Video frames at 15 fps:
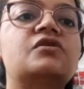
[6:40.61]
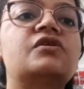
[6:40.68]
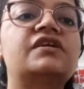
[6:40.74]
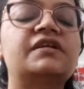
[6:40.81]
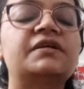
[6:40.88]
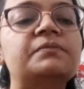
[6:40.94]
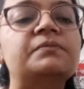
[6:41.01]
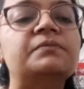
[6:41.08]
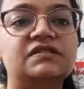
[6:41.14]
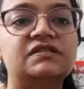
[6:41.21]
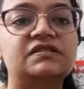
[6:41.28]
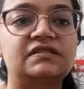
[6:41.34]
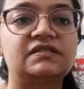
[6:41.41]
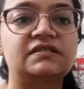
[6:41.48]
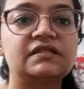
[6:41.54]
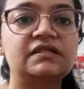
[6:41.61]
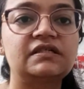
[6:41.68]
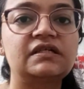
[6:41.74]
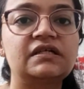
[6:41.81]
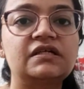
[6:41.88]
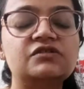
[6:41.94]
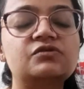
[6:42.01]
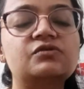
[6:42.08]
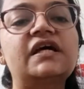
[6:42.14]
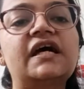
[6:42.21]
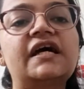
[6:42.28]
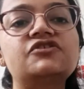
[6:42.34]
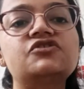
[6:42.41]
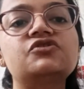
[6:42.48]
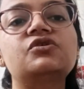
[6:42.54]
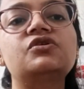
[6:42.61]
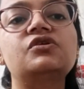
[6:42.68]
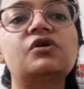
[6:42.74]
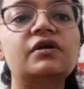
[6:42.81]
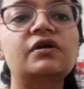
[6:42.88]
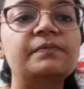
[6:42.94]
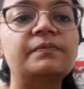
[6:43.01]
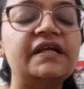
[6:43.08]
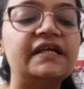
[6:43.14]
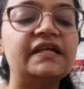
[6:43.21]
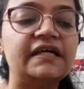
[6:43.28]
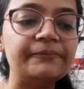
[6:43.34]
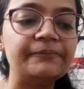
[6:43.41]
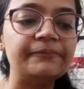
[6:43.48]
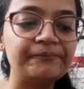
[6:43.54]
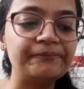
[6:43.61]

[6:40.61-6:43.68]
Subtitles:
or trimmers. So that should not be done.